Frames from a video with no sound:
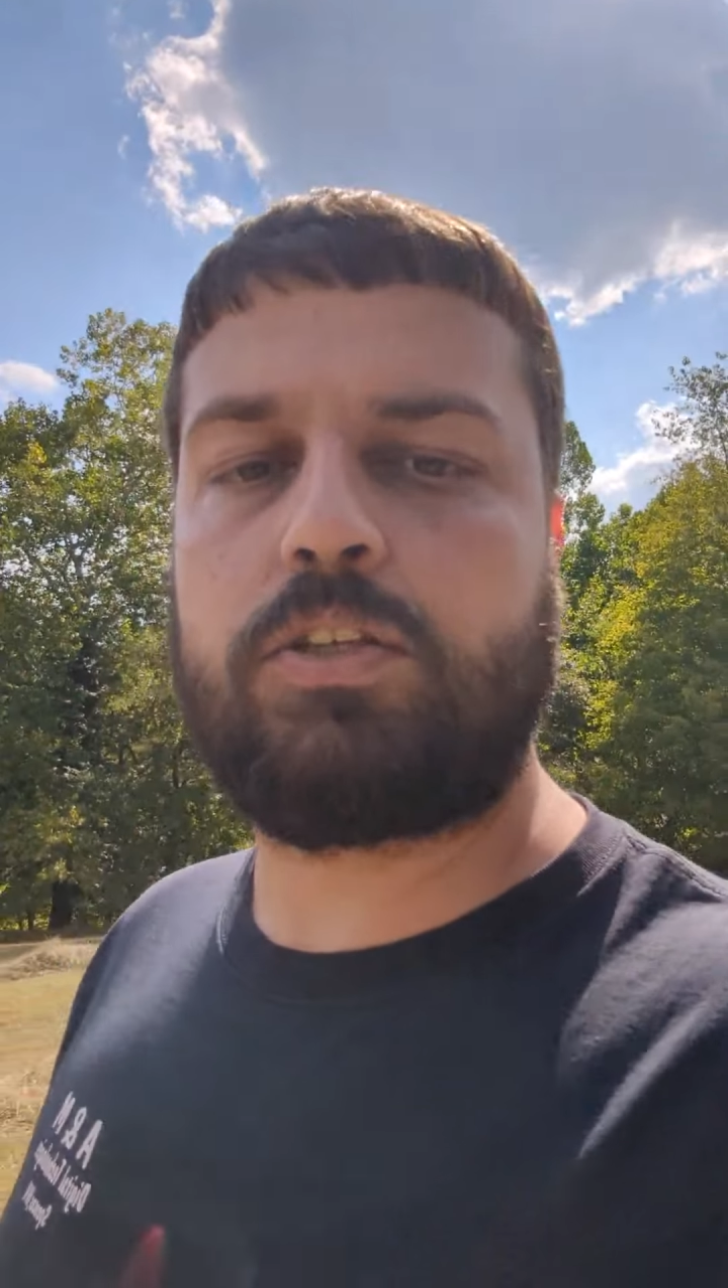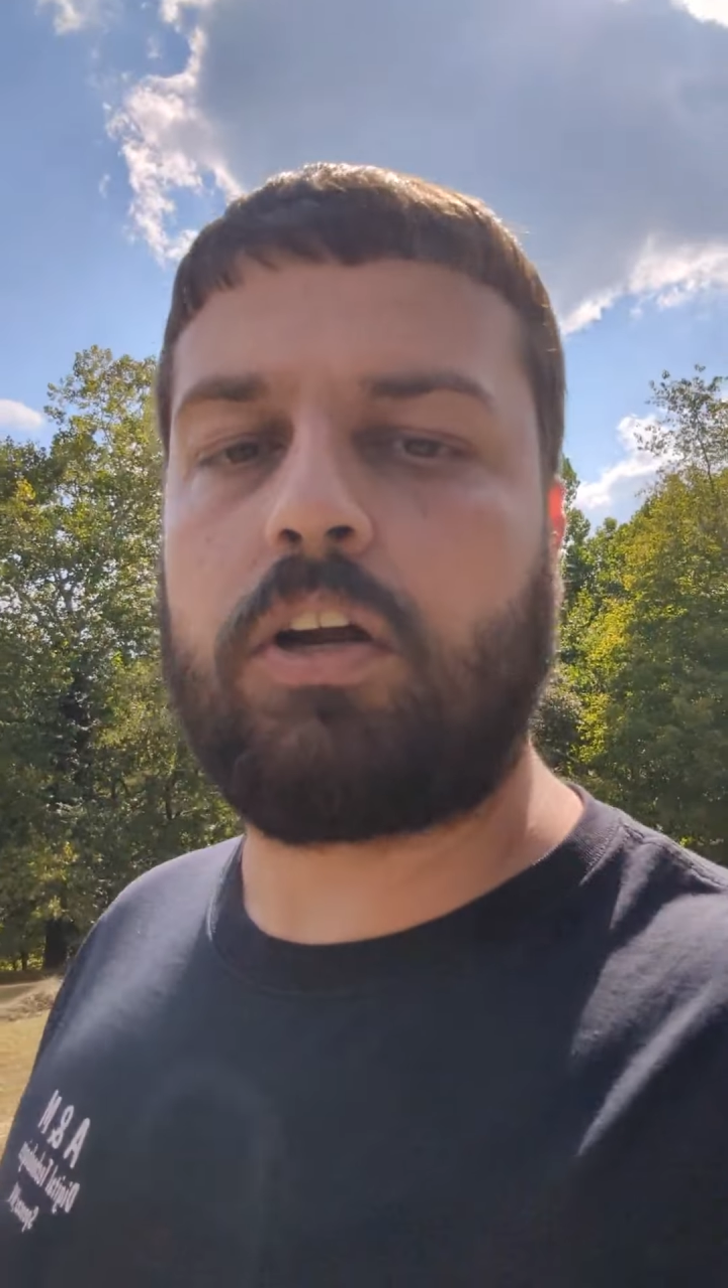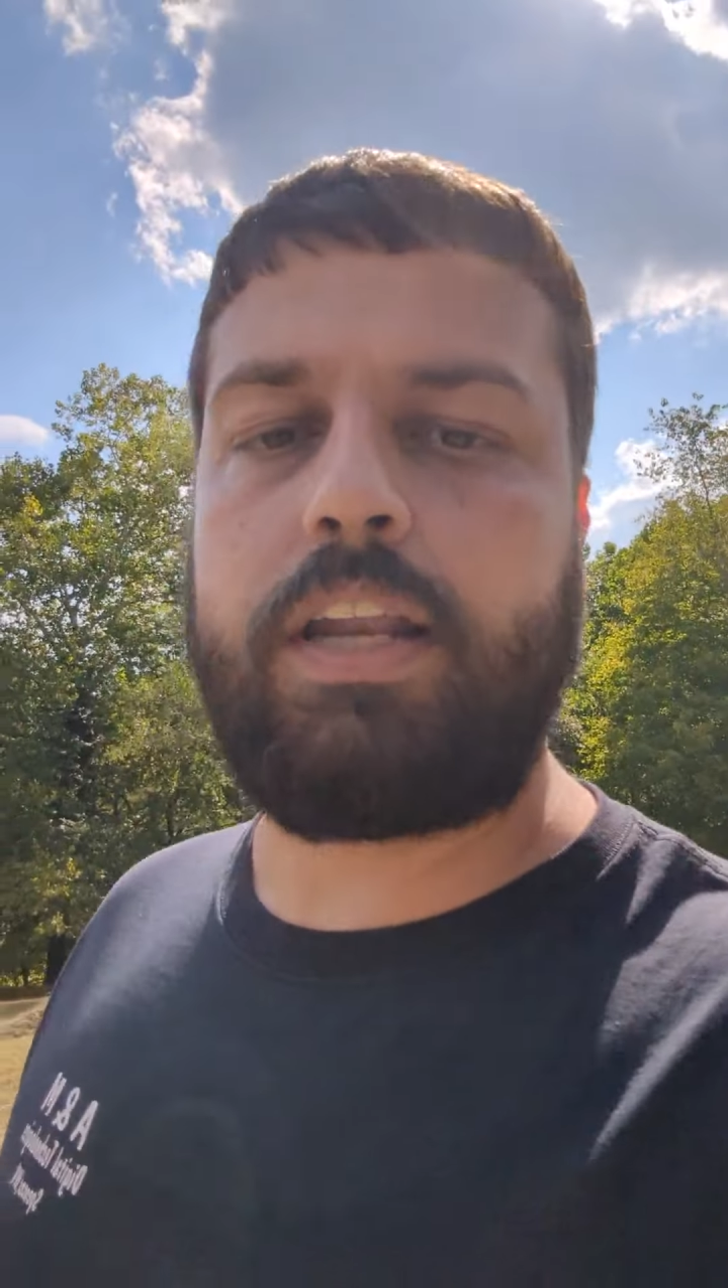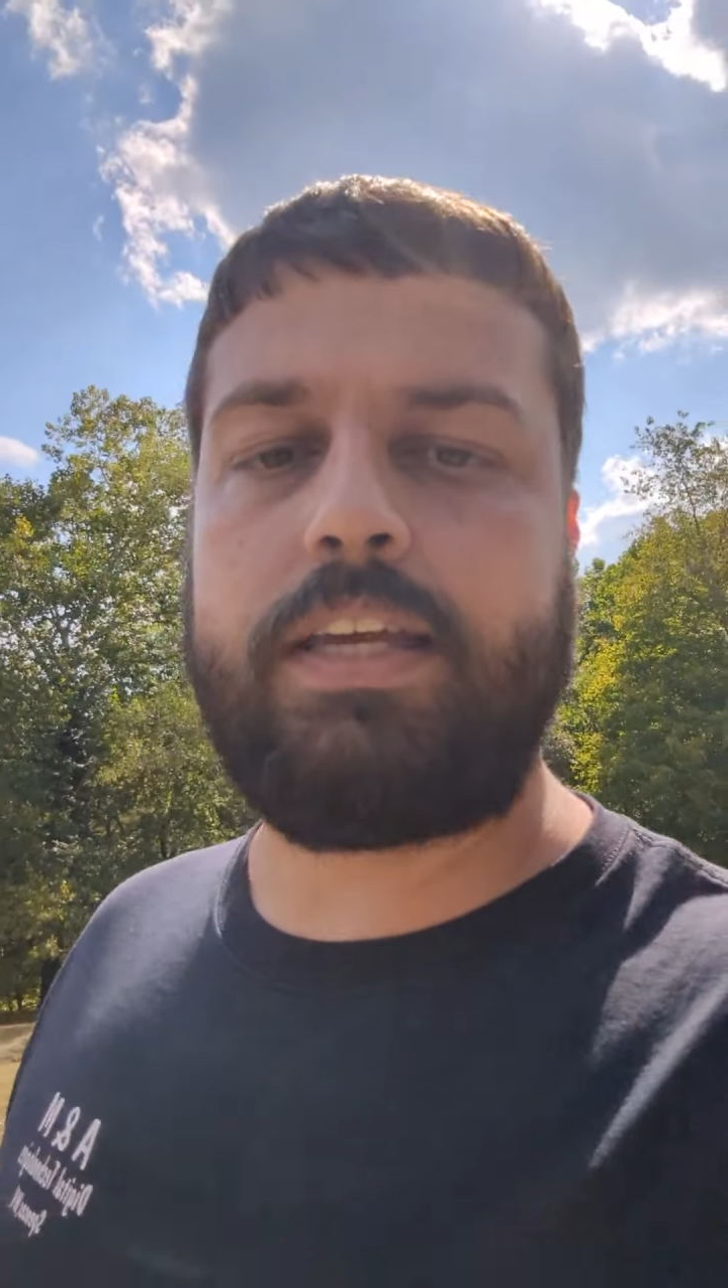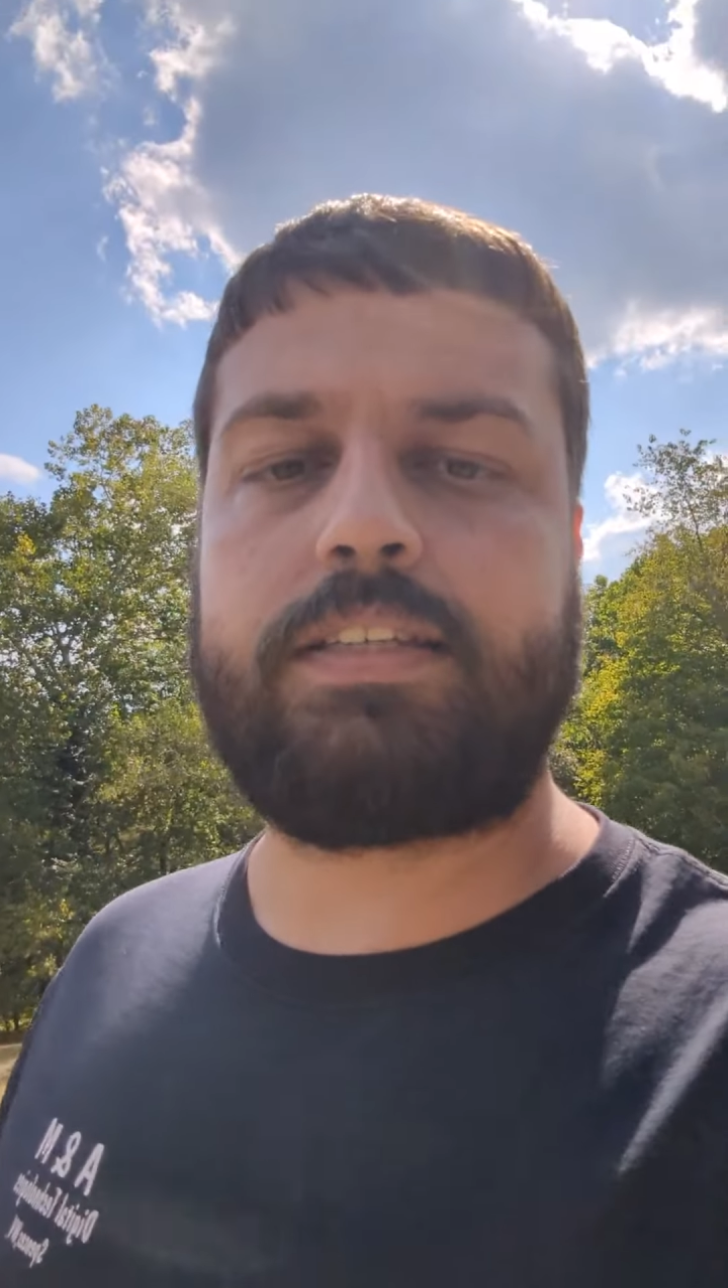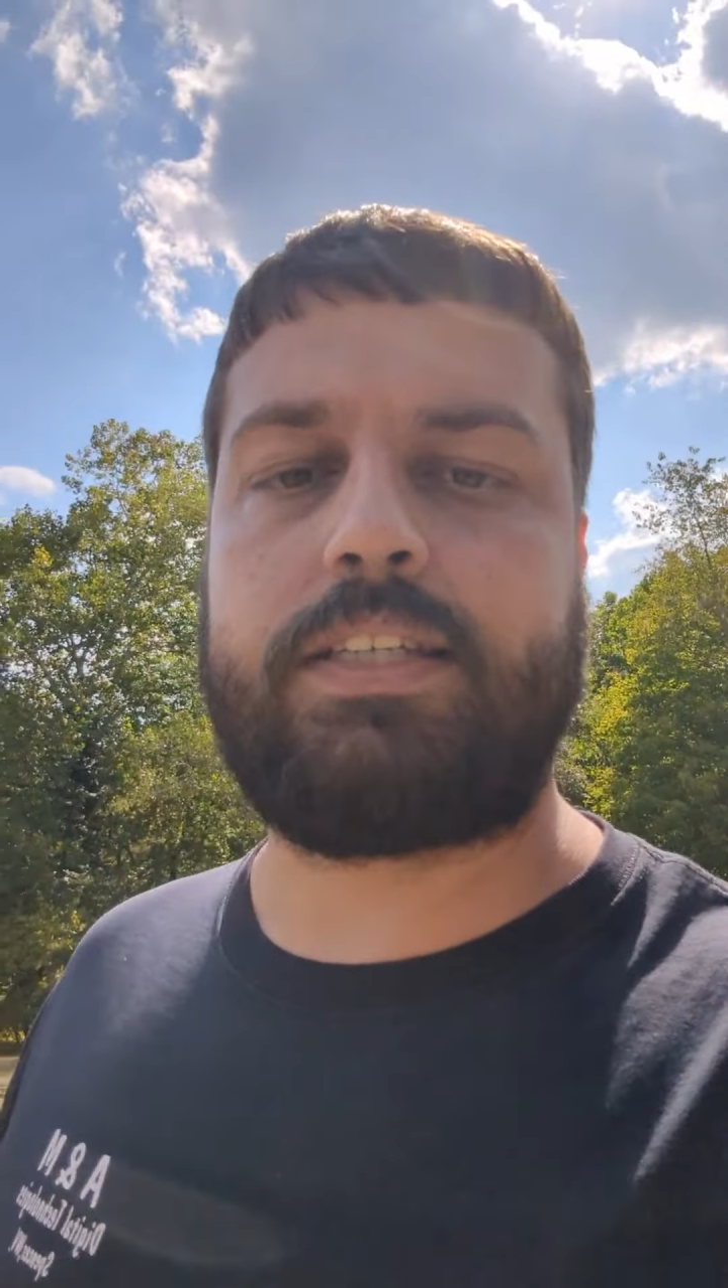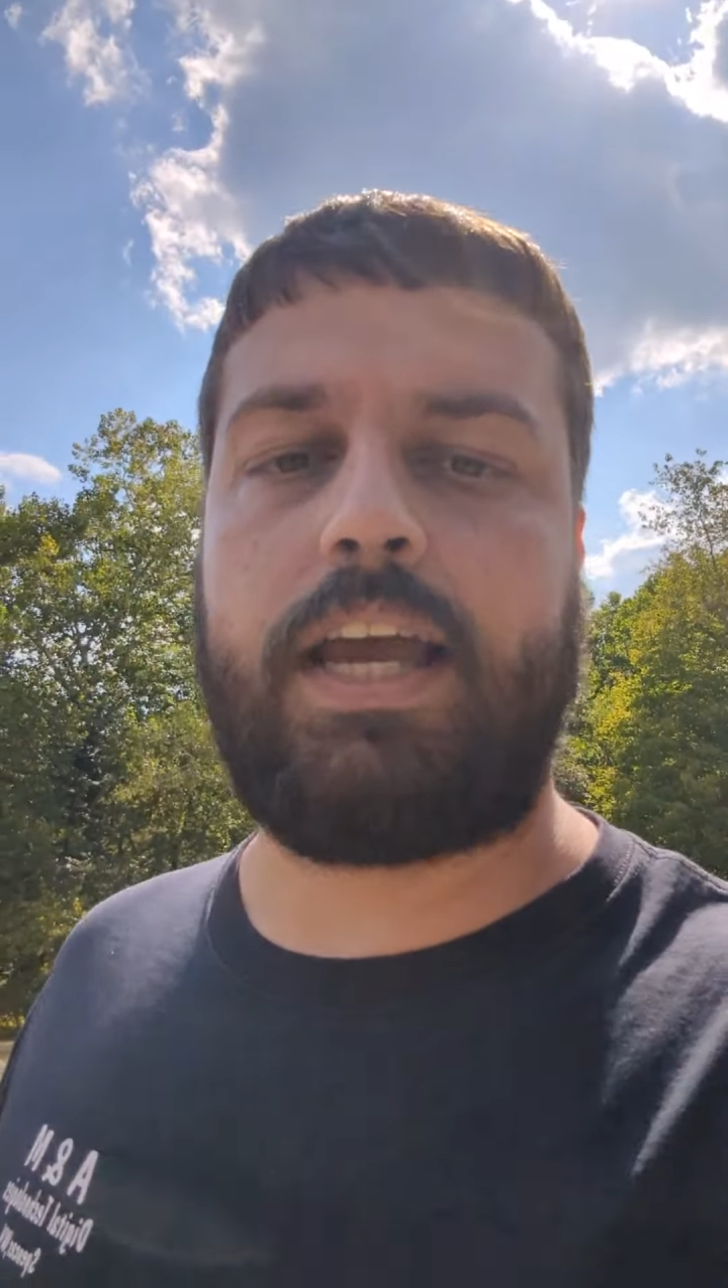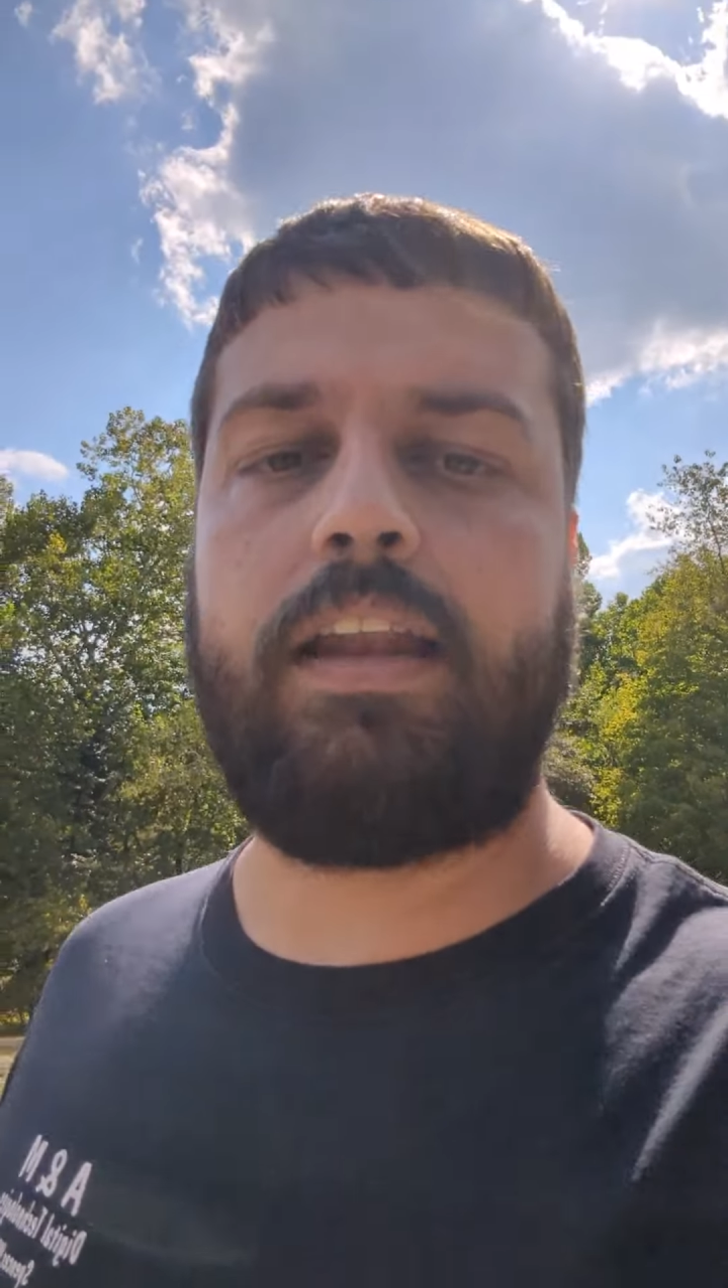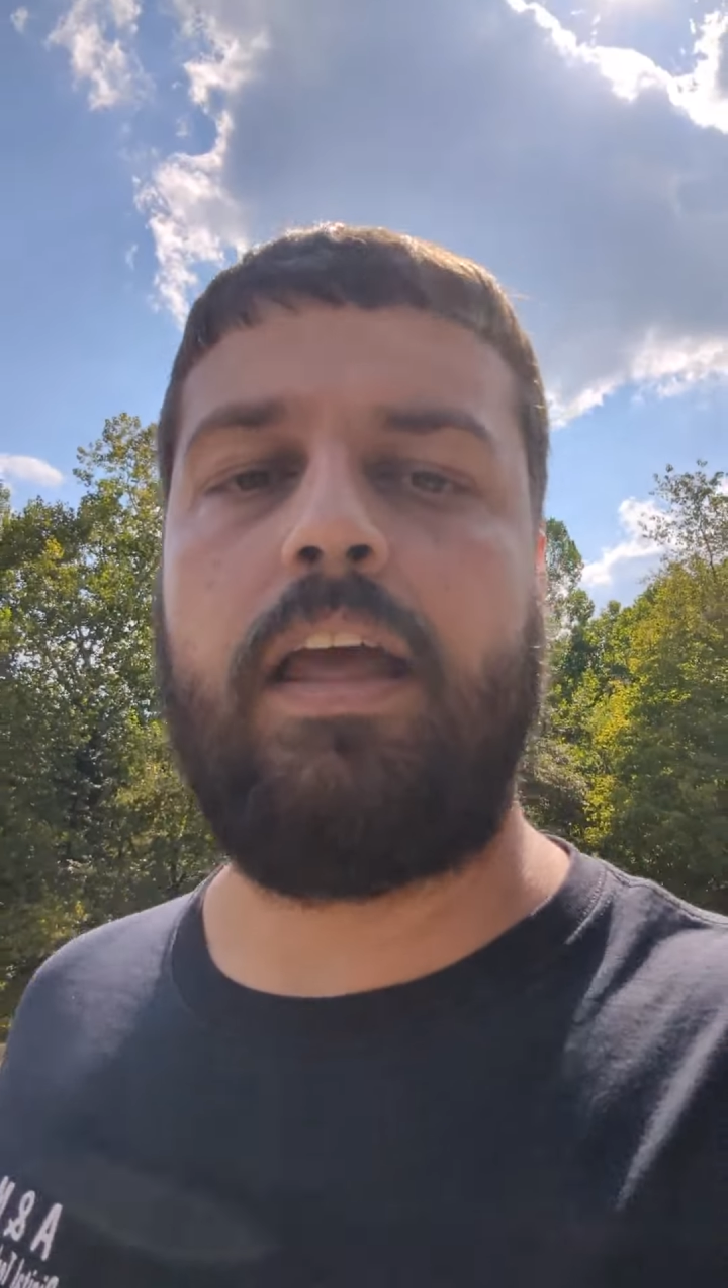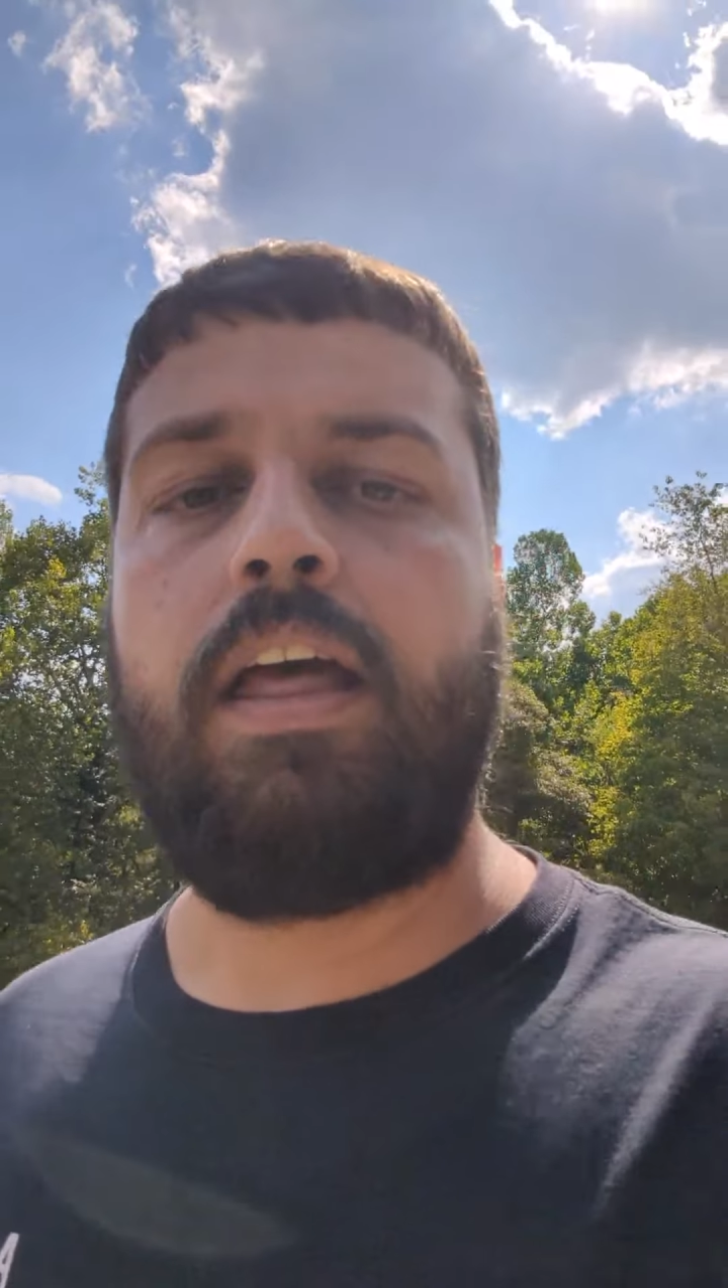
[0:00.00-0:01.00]
during his
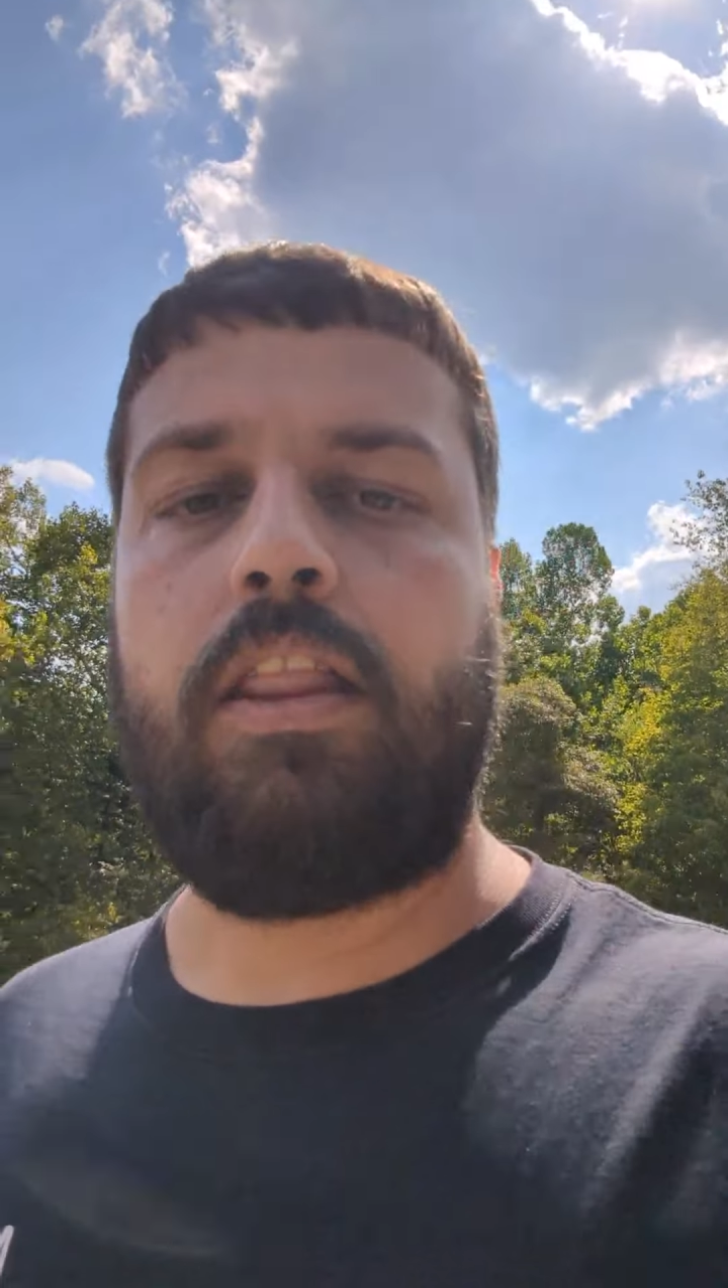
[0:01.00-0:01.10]
set,